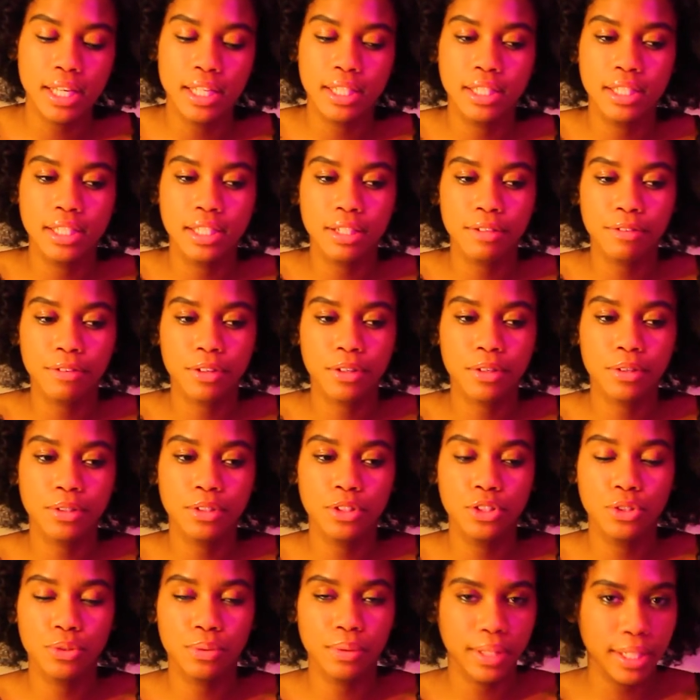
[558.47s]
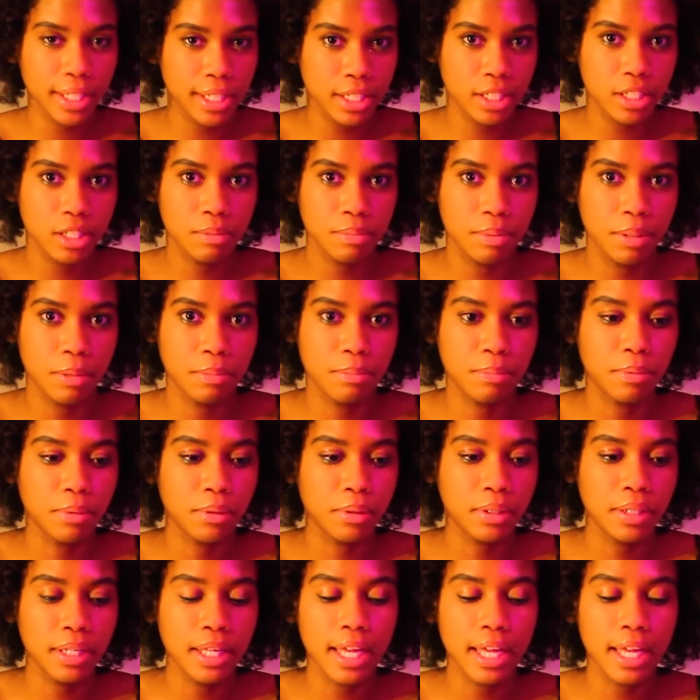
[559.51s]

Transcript: It's difficult to relate to people,